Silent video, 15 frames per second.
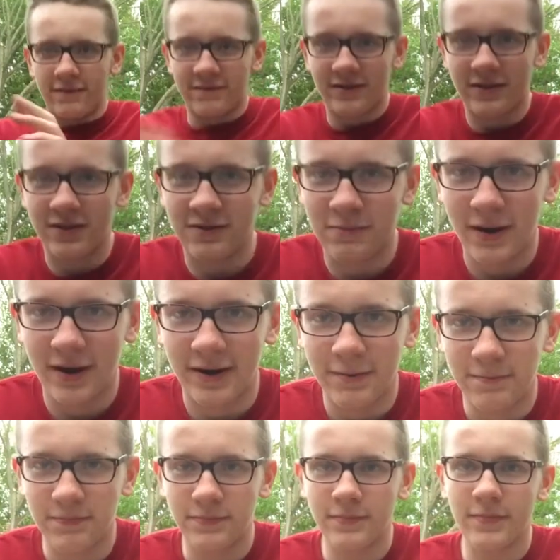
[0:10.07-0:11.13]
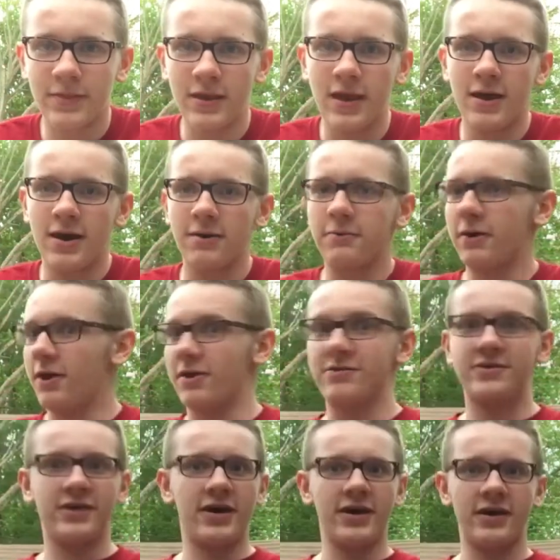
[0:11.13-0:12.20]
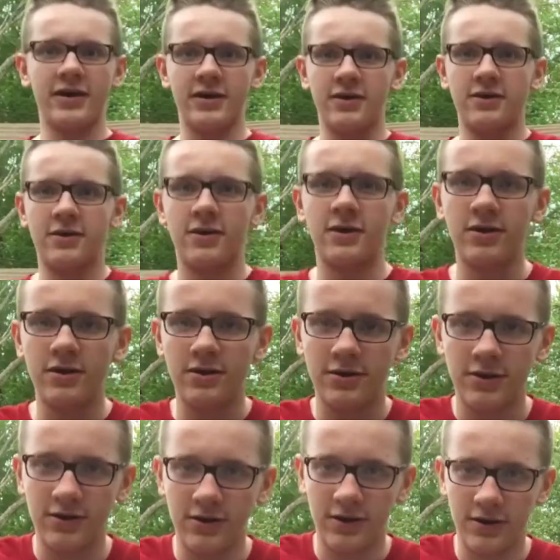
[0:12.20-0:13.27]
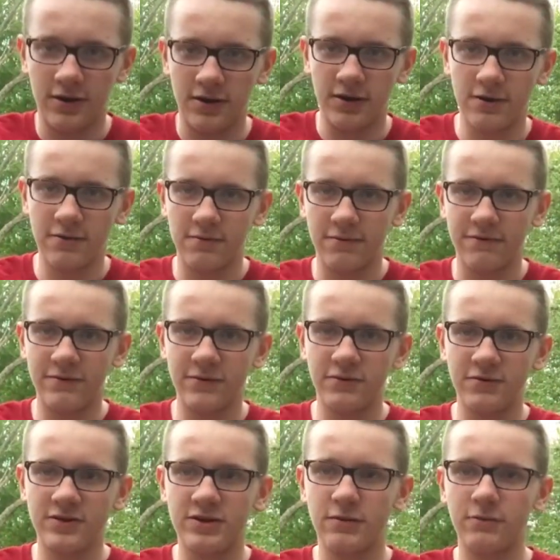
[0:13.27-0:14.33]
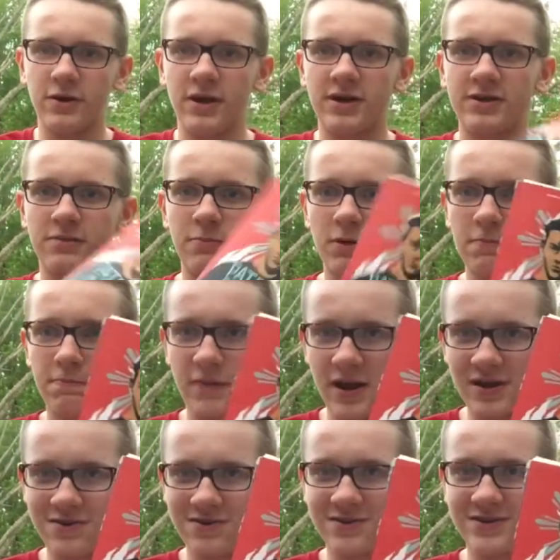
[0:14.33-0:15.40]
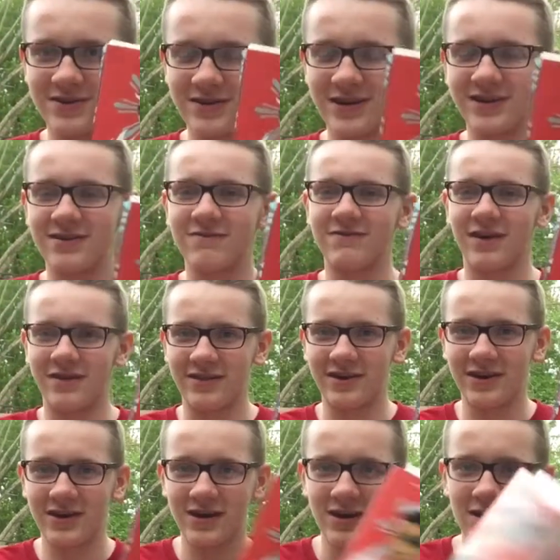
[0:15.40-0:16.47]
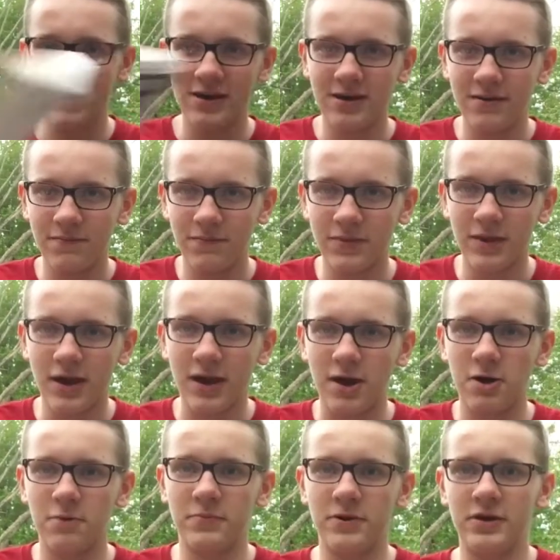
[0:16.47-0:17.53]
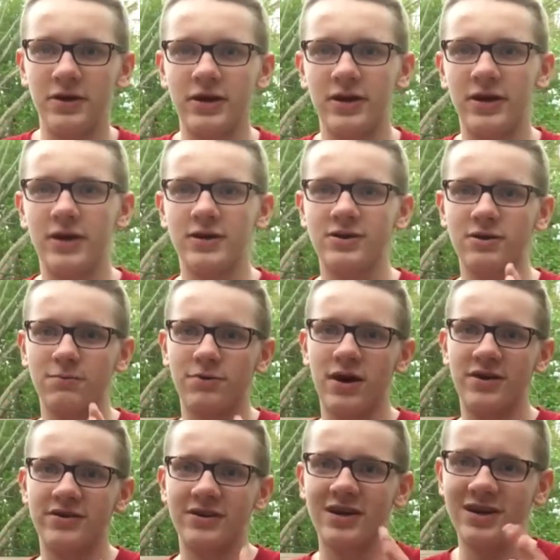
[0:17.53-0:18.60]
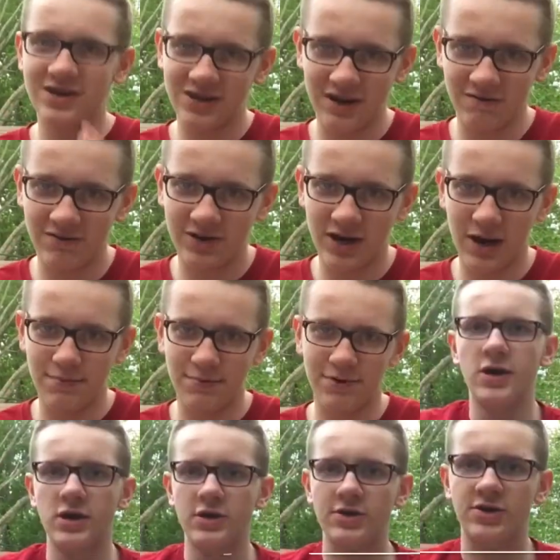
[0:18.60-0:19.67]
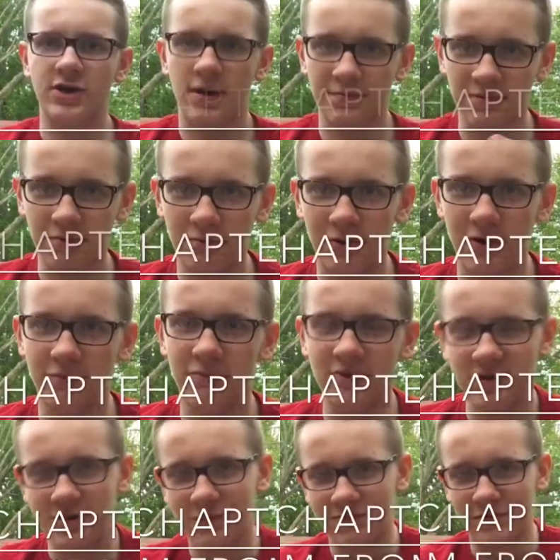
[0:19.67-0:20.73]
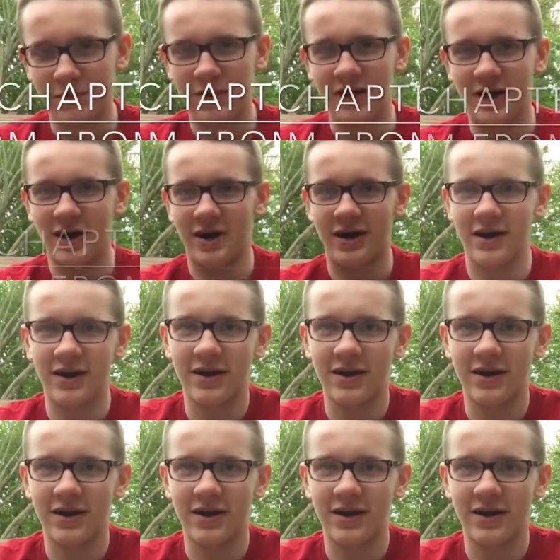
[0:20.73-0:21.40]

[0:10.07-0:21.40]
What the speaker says: that doesn't matter. We are outside to review and summarize the book Patron, Saints of Nothing. I'll be summarizing each and every chapter. Chapter 1, Wisdom from on High.